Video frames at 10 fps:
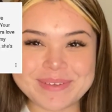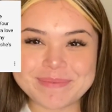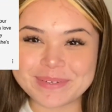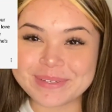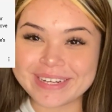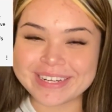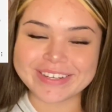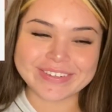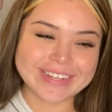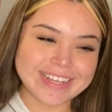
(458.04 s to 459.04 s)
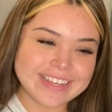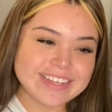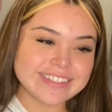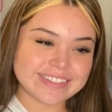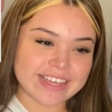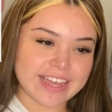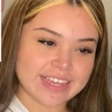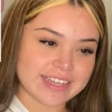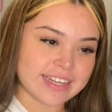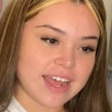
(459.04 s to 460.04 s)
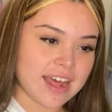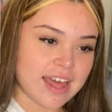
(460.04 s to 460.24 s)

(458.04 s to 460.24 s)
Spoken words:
Burrito said,